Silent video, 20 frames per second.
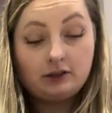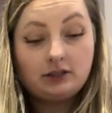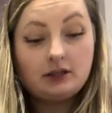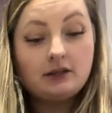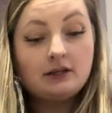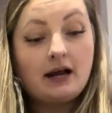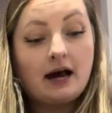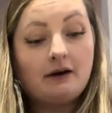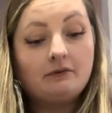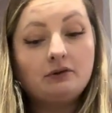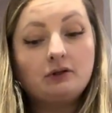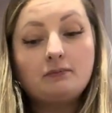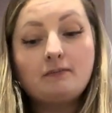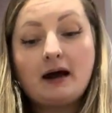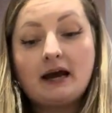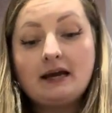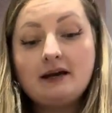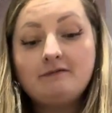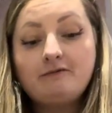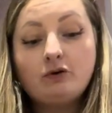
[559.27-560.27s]
Now you
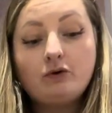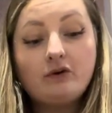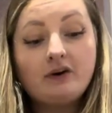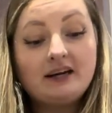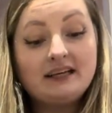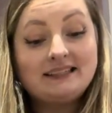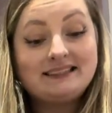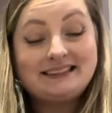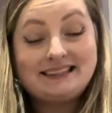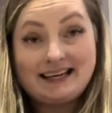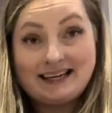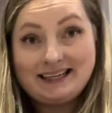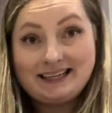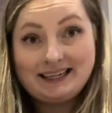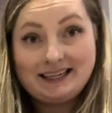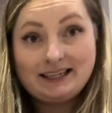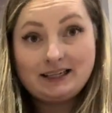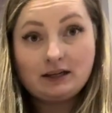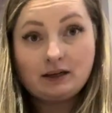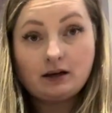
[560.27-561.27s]
may have already
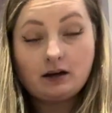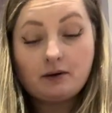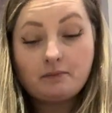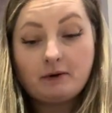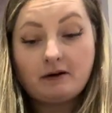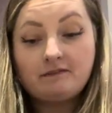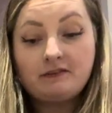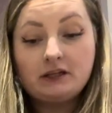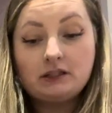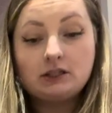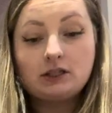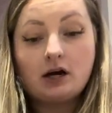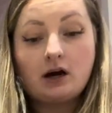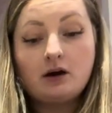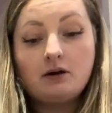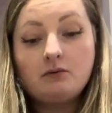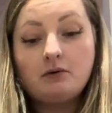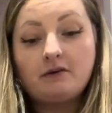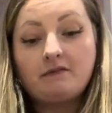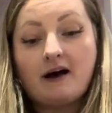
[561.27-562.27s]
seen my video
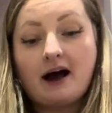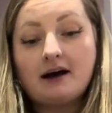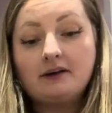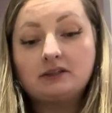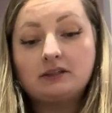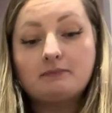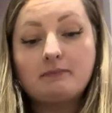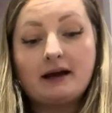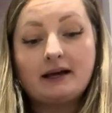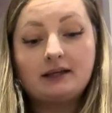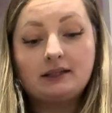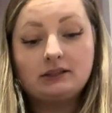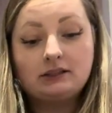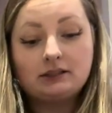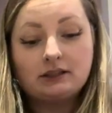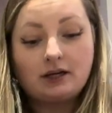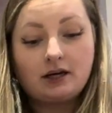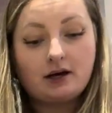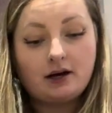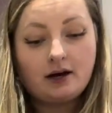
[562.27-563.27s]
of how to make a
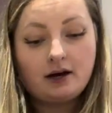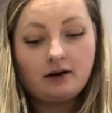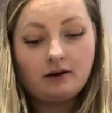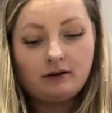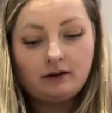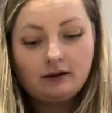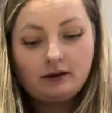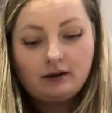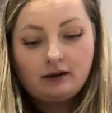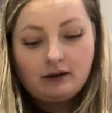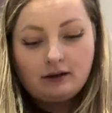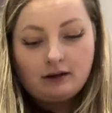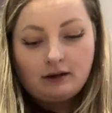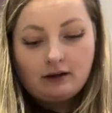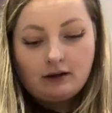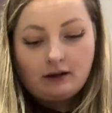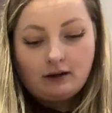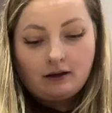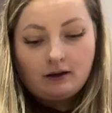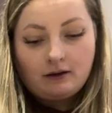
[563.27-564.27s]
skirt,
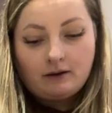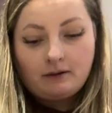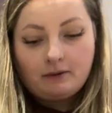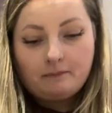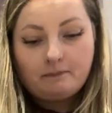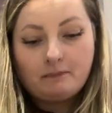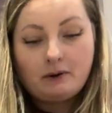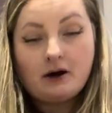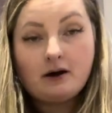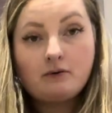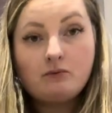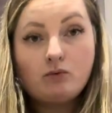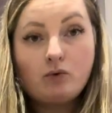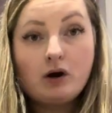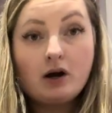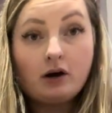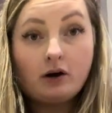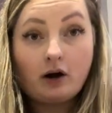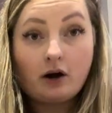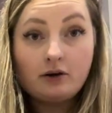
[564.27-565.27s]
but we
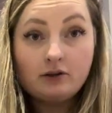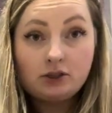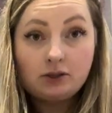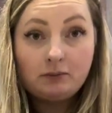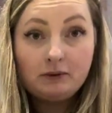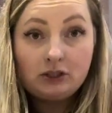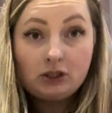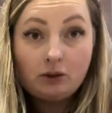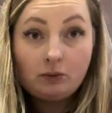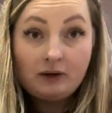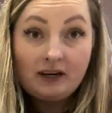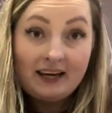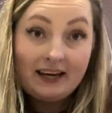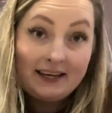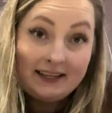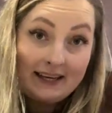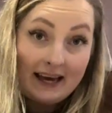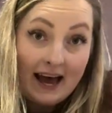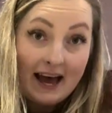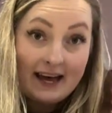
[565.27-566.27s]
are going to be doing it
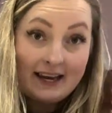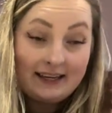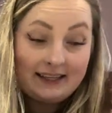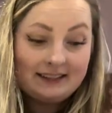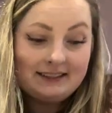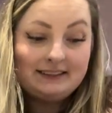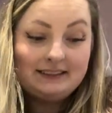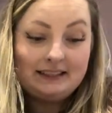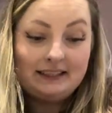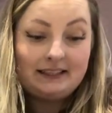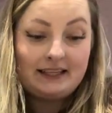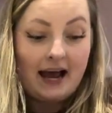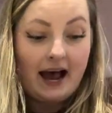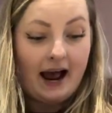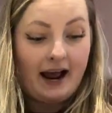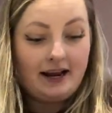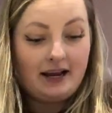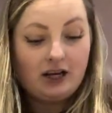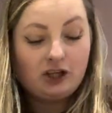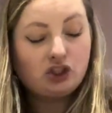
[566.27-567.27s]
again
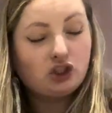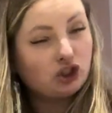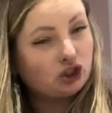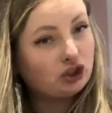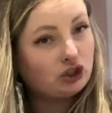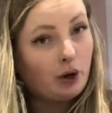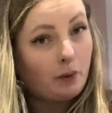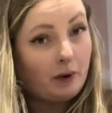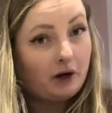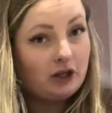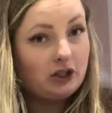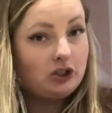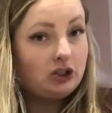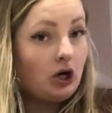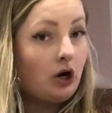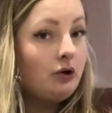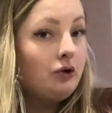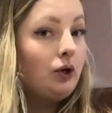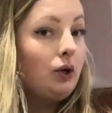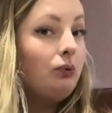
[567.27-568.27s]
today, just so I can
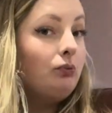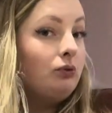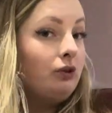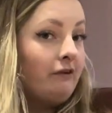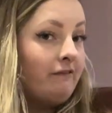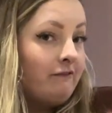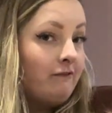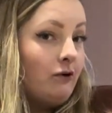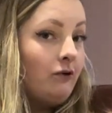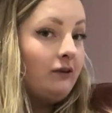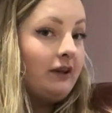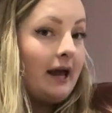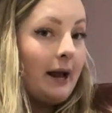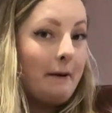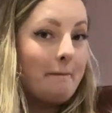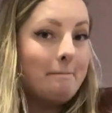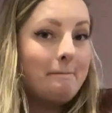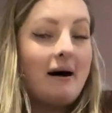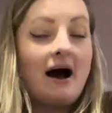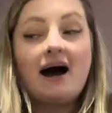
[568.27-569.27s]
show you the full
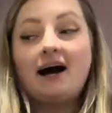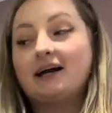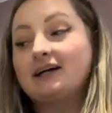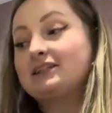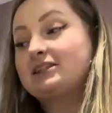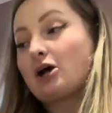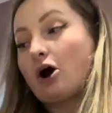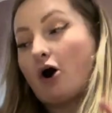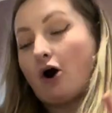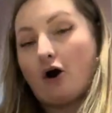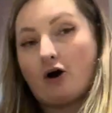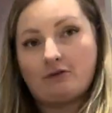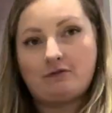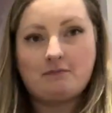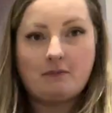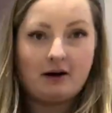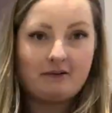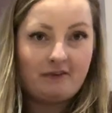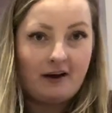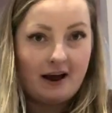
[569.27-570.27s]
impact of
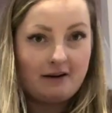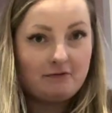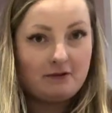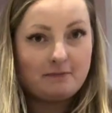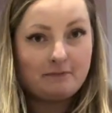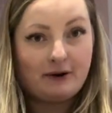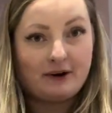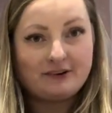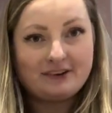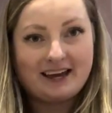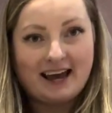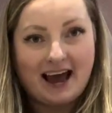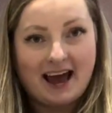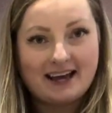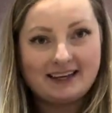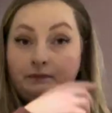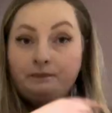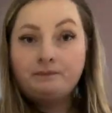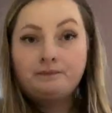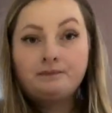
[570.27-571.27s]
my favourite
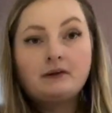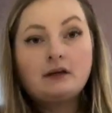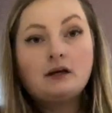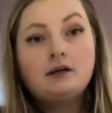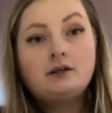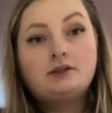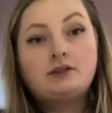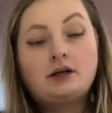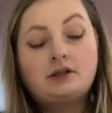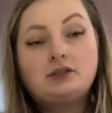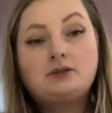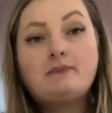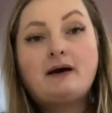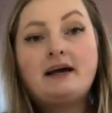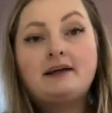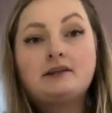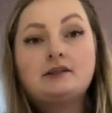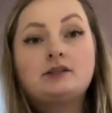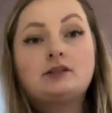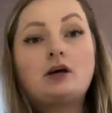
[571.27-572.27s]
bouquet. So to make
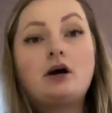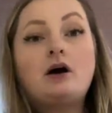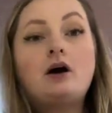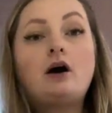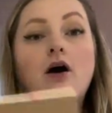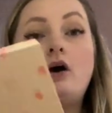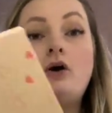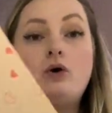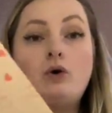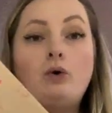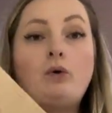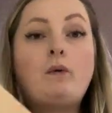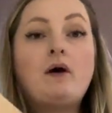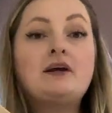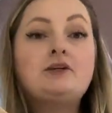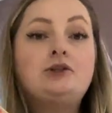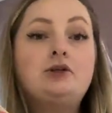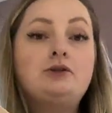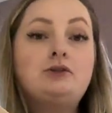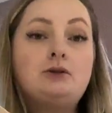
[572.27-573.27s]
the skirt, I
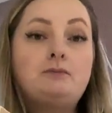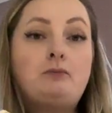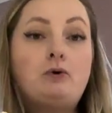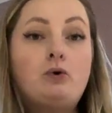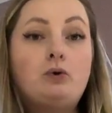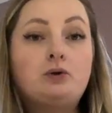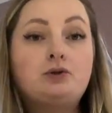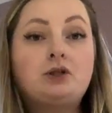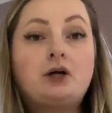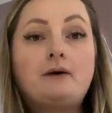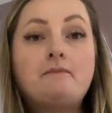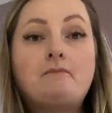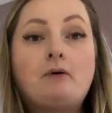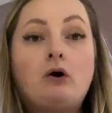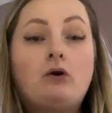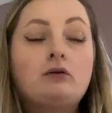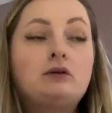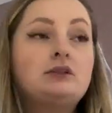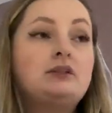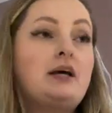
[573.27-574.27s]
always use a Porto
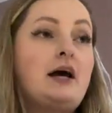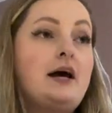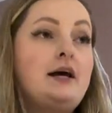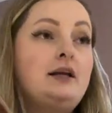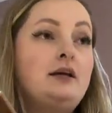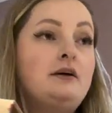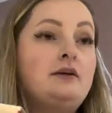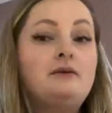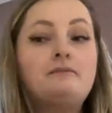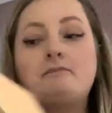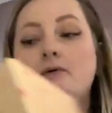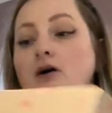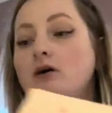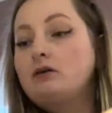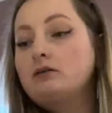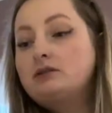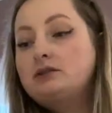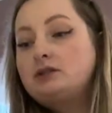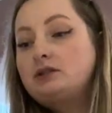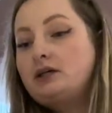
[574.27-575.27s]
box. Any other
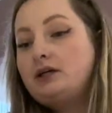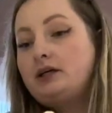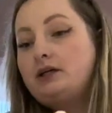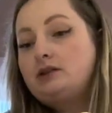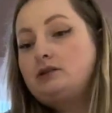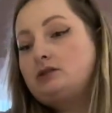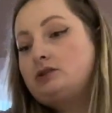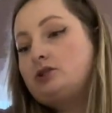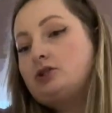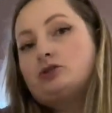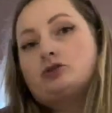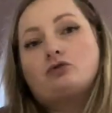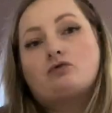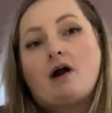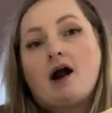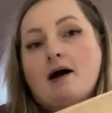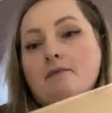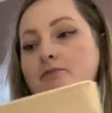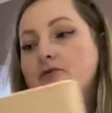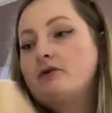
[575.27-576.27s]
box is just
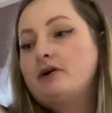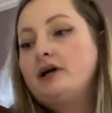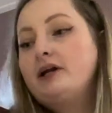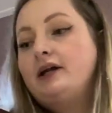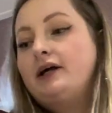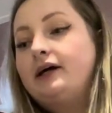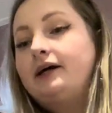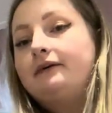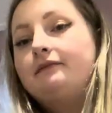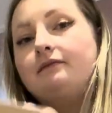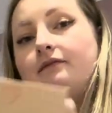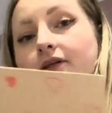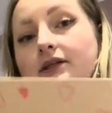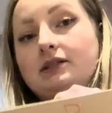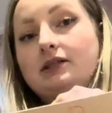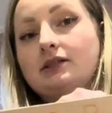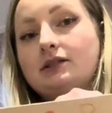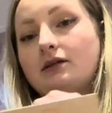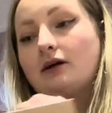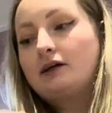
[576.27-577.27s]
crap really. This
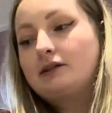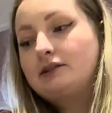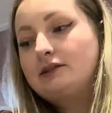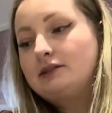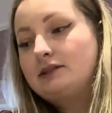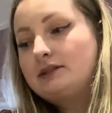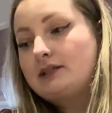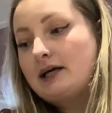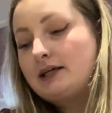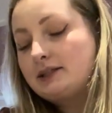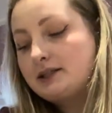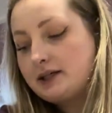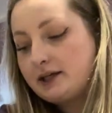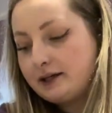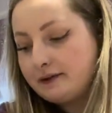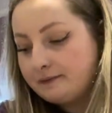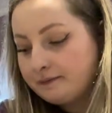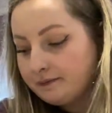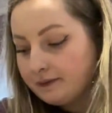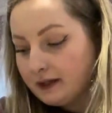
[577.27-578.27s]
is nice and steady.
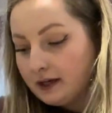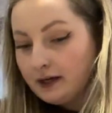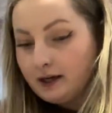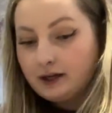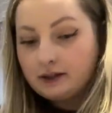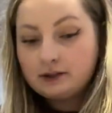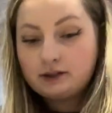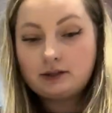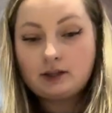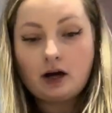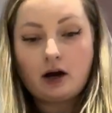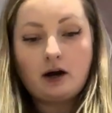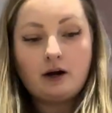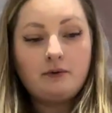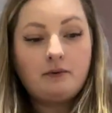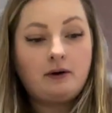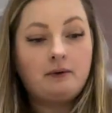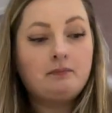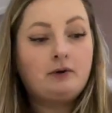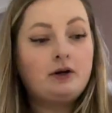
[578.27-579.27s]
So
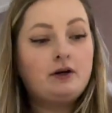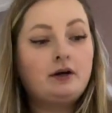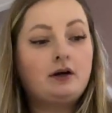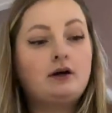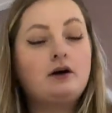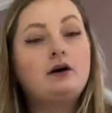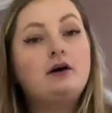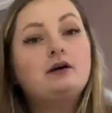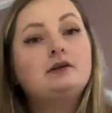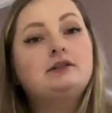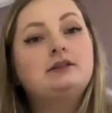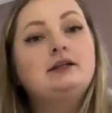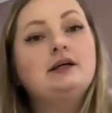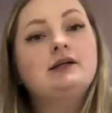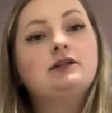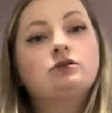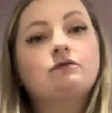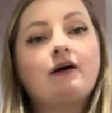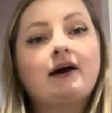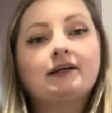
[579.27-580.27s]
I'm going to cut
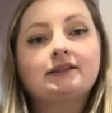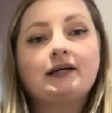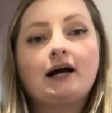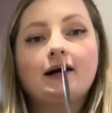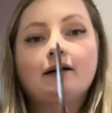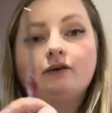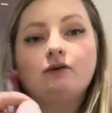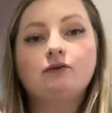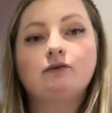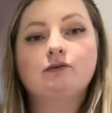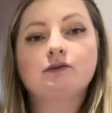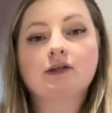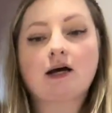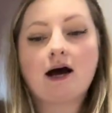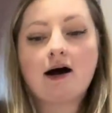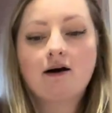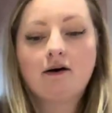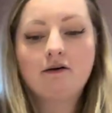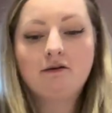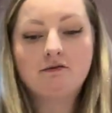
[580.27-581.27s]
6 rectangles
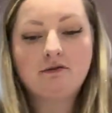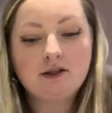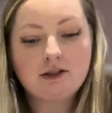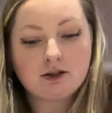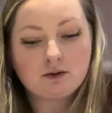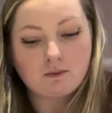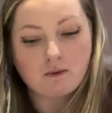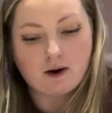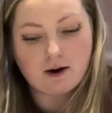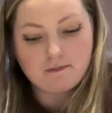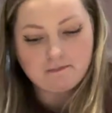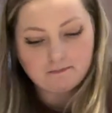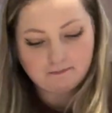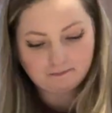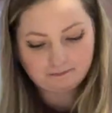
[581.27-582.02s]
out of this one.